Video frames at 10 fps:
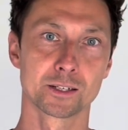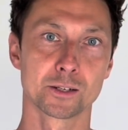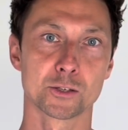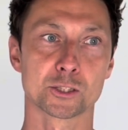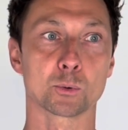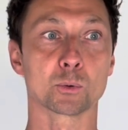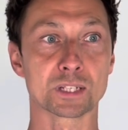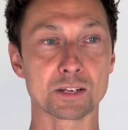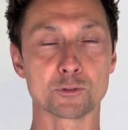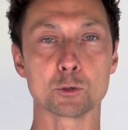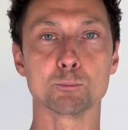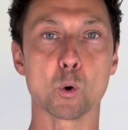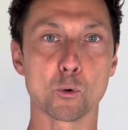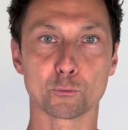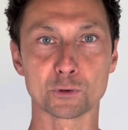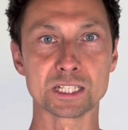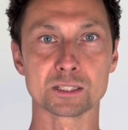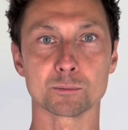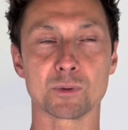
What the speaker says: So it will give you more freedom.